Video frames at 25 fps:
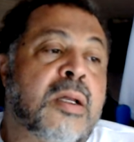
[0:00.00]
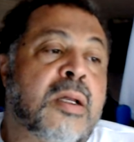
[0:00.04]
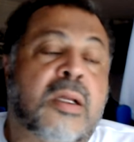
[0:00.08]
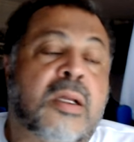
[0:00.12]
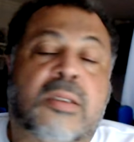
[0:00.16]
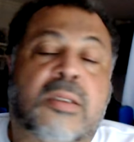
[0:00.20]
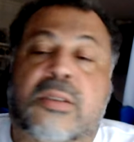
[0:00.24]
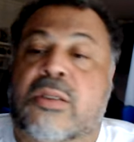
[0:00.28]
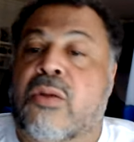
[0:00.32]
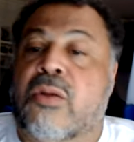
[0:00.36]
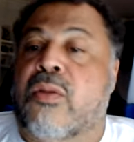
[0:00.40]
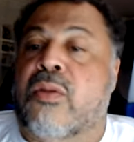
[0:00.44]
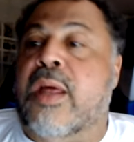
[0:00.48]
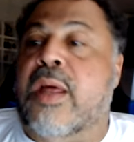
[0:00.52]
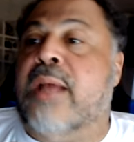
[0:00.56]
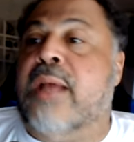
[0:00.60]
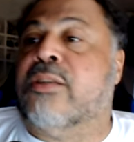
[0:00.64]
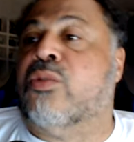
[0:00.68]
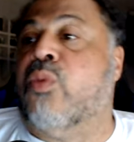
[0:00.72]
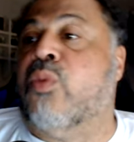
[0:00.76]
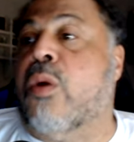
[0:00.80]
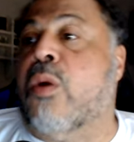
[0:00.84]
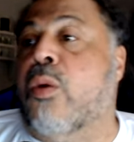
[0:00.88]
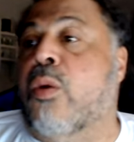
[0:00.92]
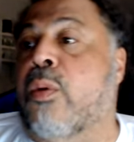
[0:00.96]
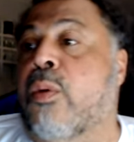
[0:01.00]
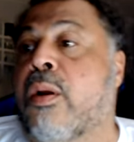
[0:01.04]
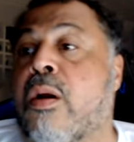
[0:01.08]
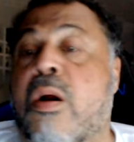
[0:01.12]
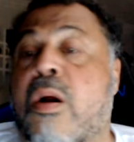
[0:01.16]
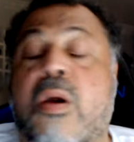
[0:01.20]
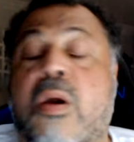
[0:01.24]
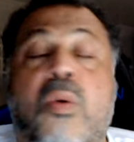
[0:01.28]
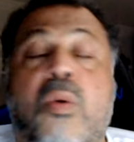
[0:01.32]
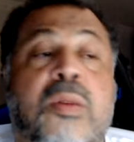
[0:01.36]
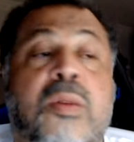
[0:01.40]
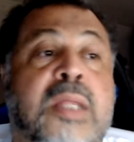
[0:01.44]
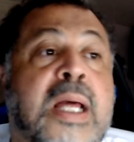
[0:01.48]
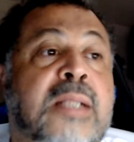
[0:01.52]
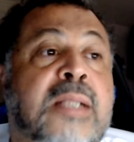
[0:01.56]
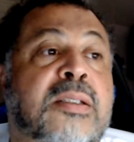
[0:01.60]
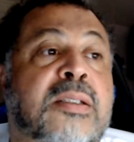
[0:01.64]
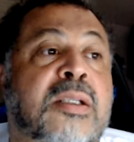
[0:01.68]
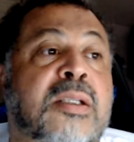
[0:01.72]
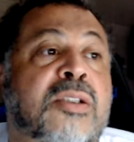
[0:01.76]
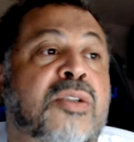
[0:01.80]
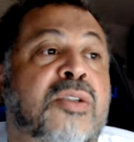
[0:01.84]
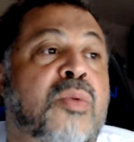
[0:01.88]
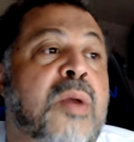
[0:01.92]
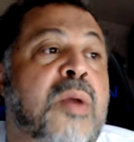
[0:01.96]
So that's where we are with that
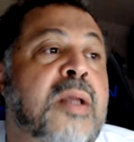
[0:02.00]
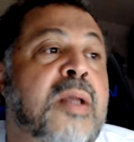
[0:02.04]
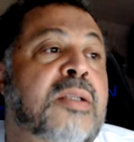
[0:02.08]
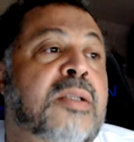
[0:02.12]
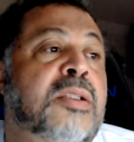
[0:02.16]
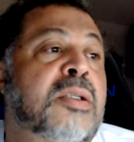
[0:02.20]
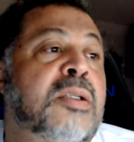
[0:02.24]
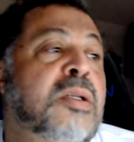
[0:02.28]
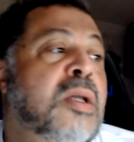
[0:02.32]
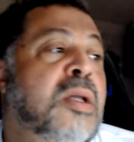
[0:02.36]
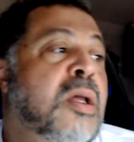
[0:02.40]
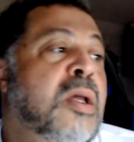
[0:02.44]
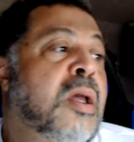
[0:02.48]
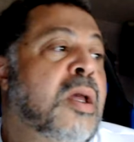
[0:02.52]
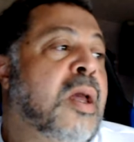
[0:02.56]
situation.